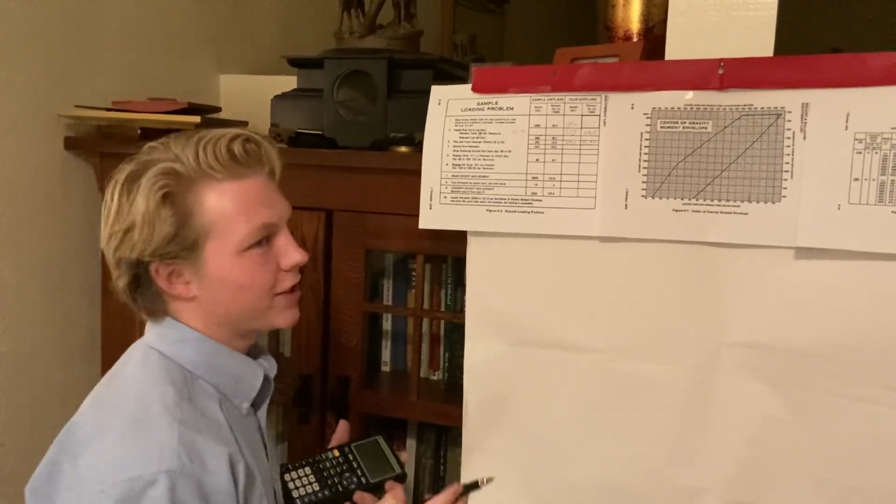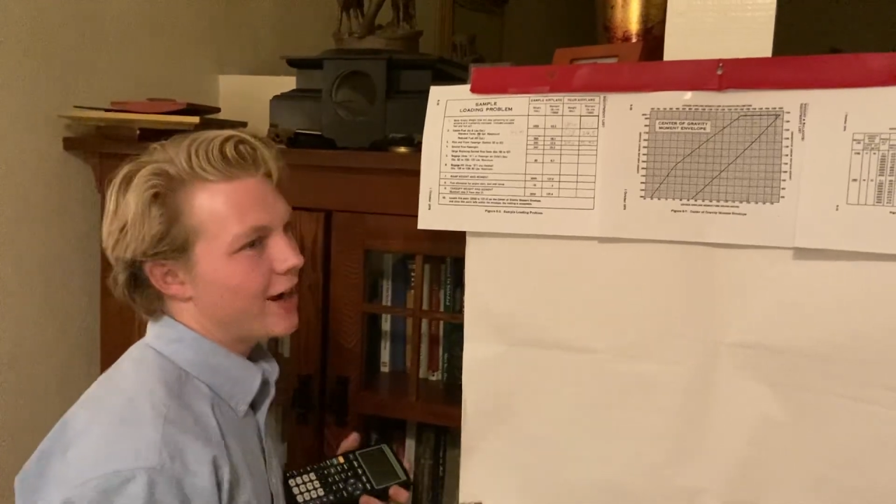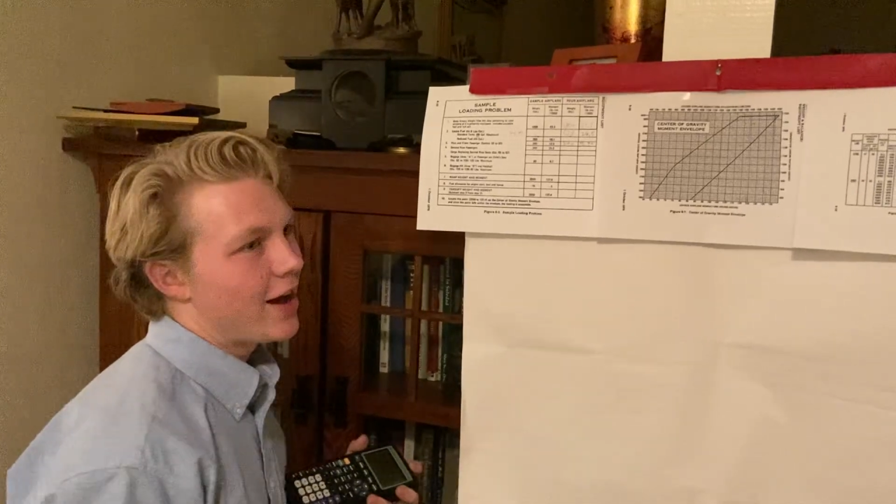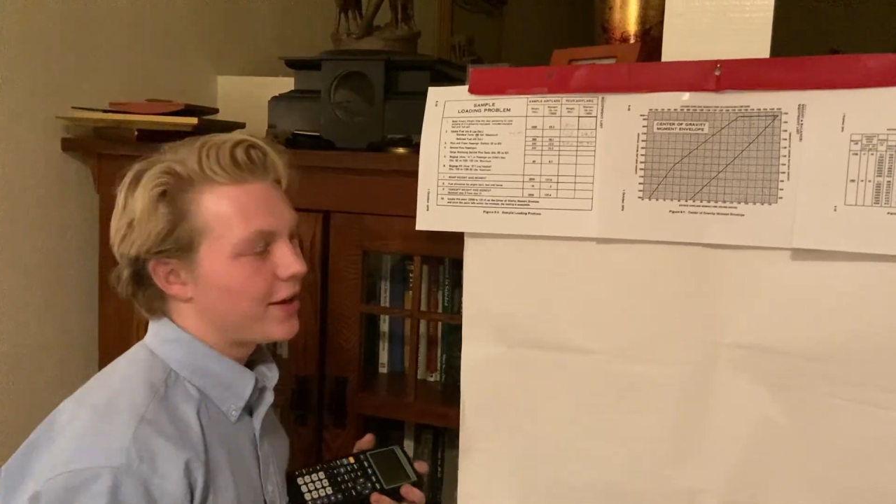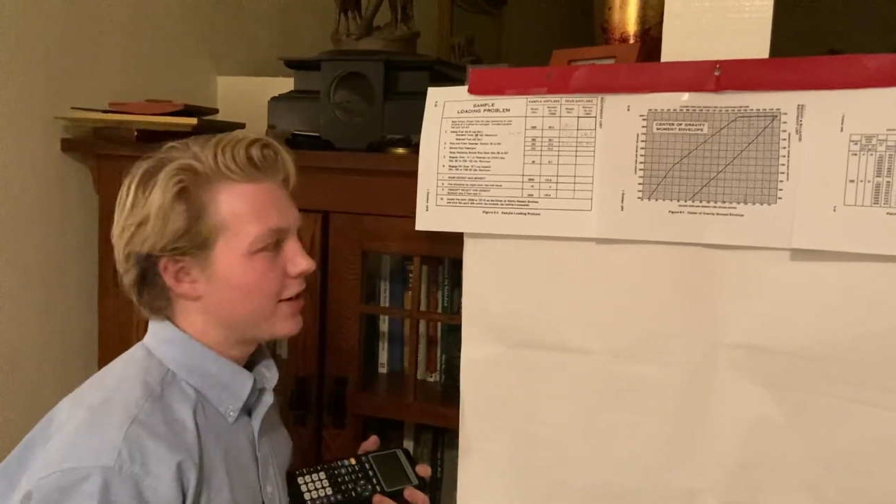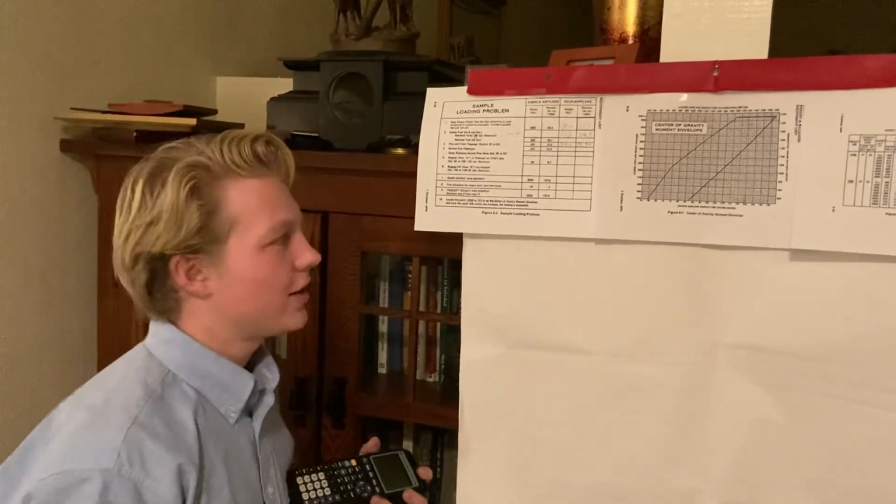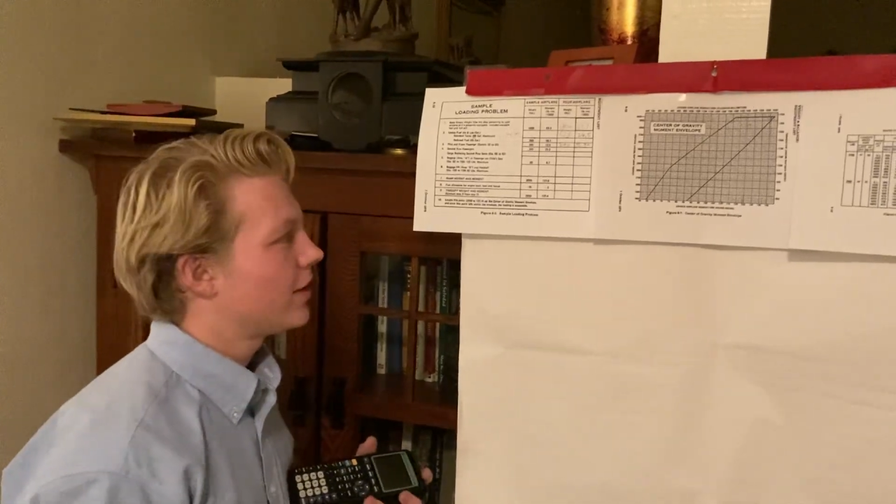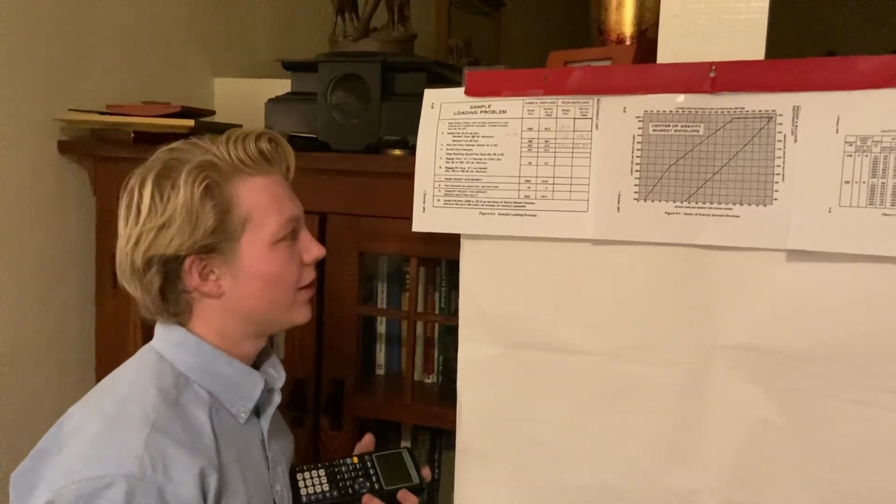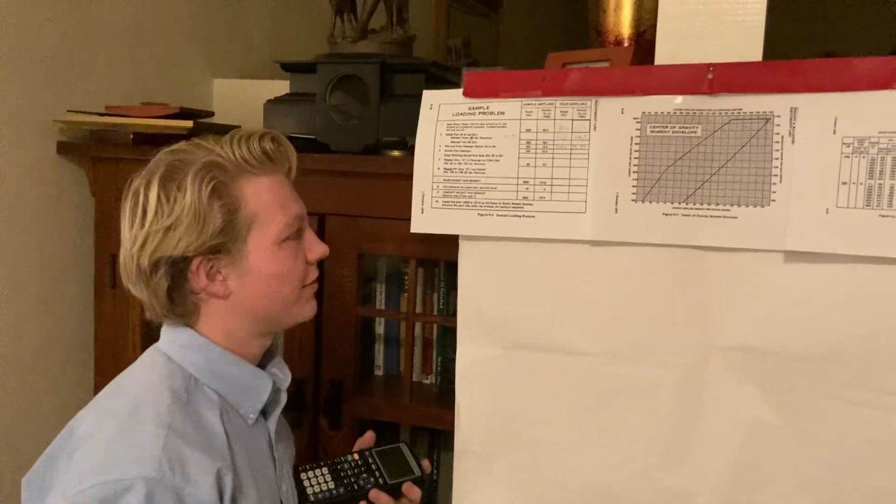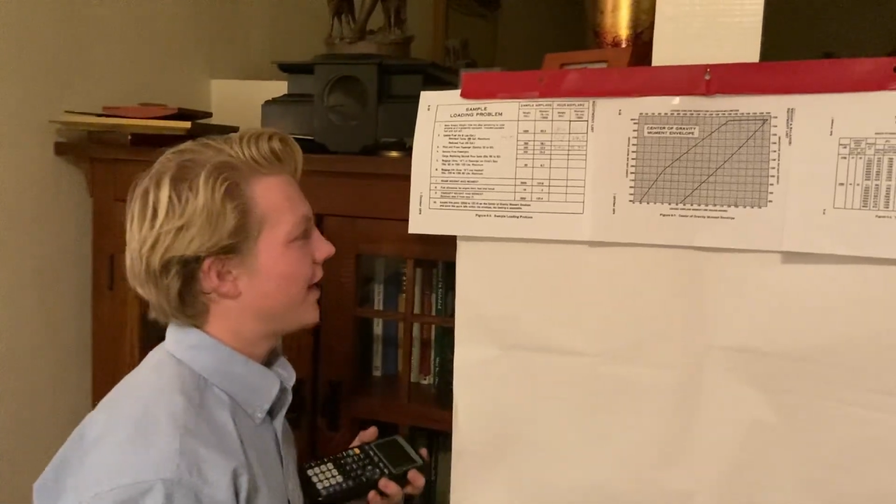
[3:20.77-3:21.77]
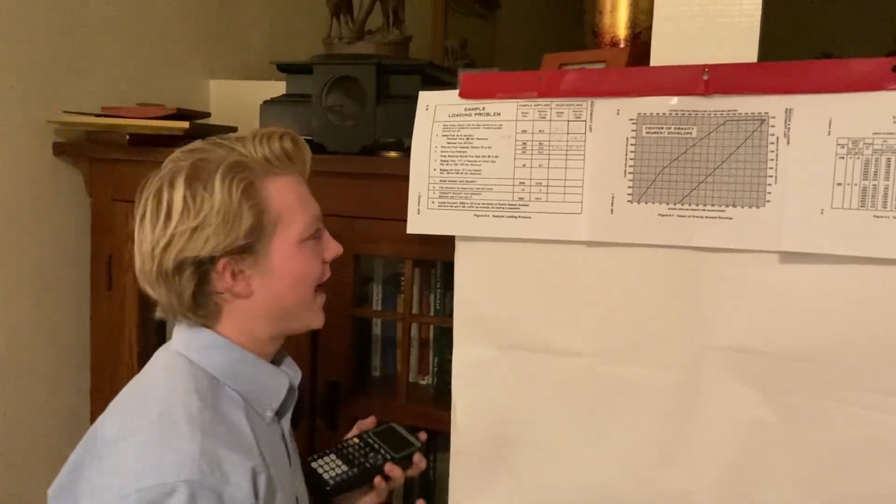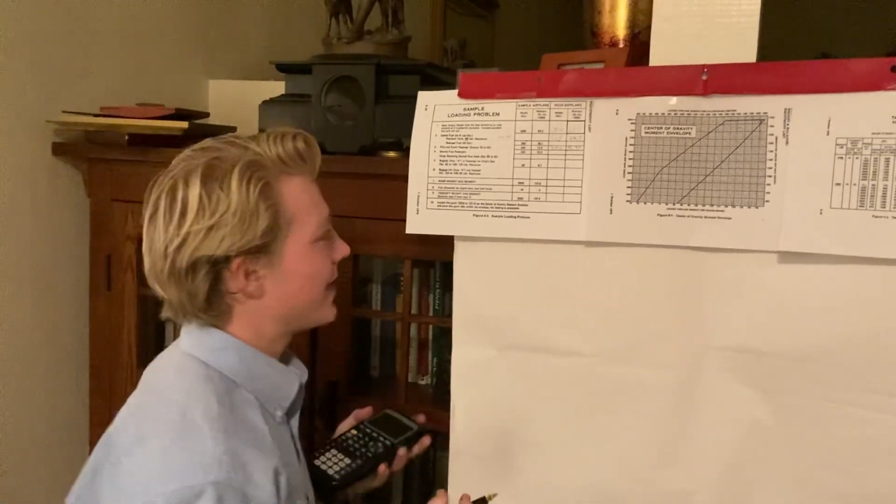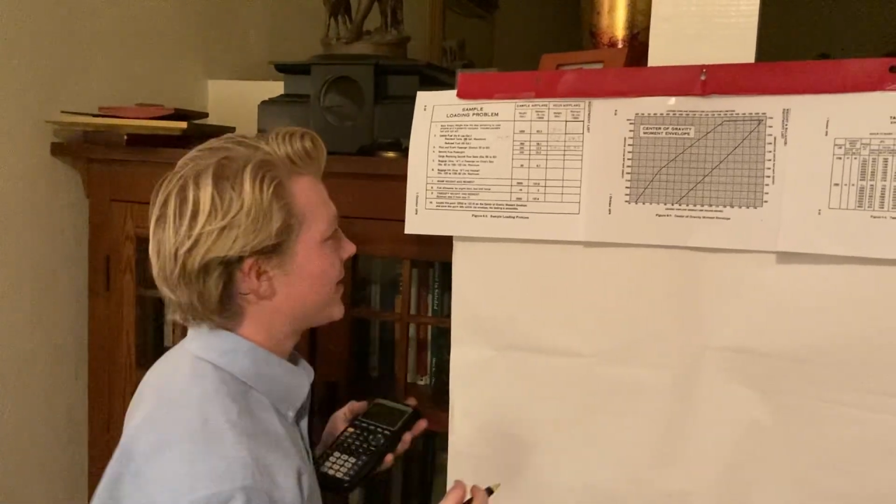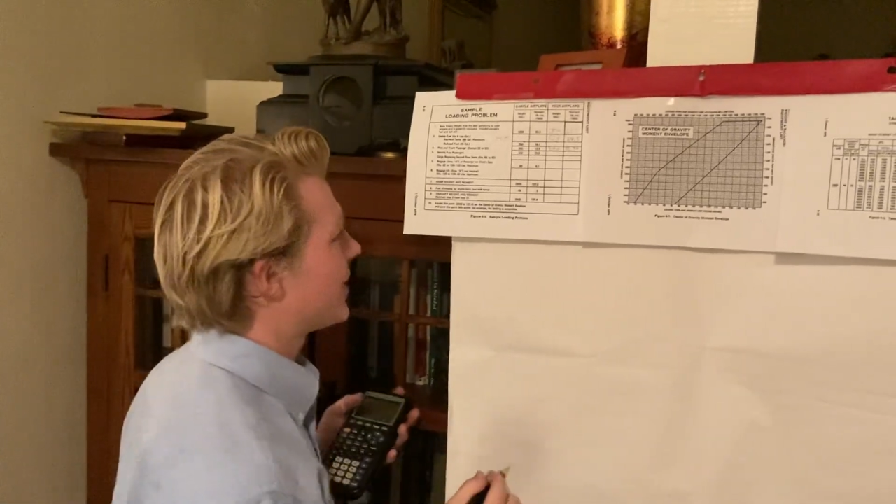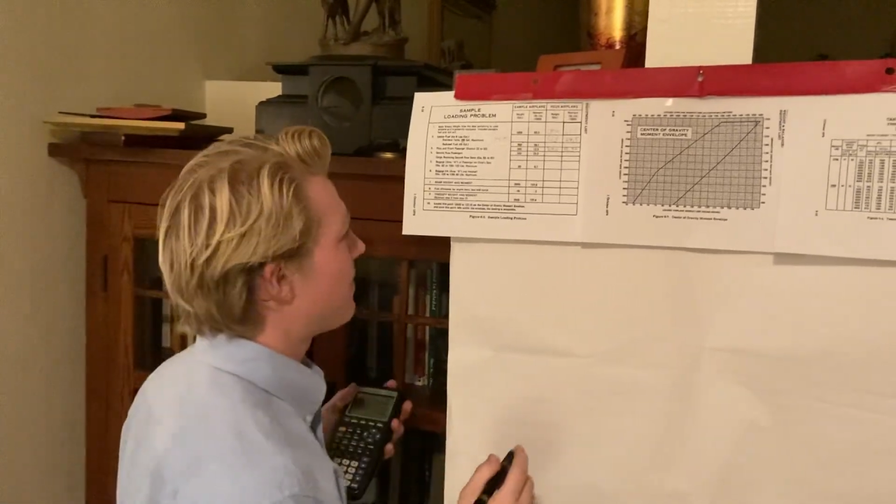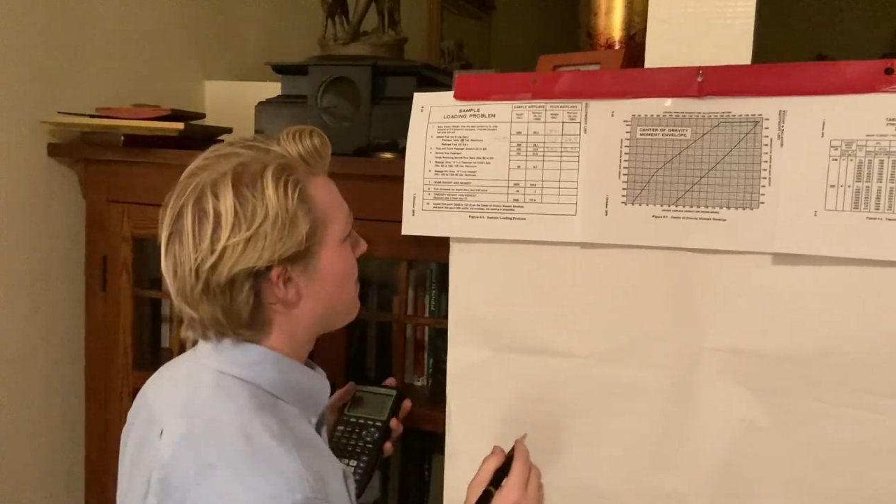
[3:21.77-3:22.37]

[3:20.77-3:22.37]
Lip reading: gallon of gas.